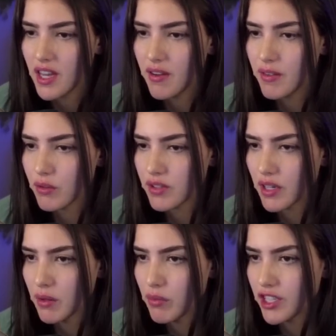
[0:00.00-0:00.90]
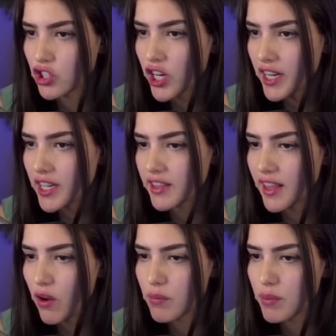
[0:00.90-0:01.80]
if there was some way to check it,
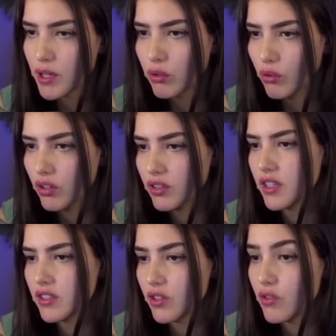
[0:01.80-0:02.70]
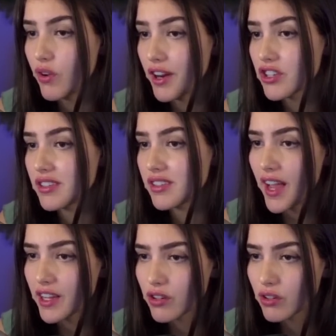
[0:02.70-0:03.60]
that would be cool. So you actually
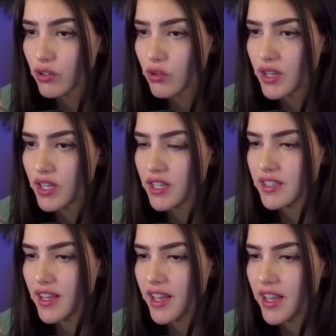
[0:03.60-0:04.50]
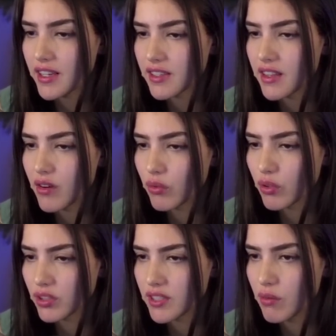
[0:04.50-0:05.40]
sack your queen, he takes, and then
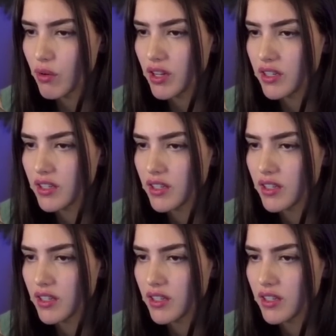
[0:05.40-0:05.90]
rook c1.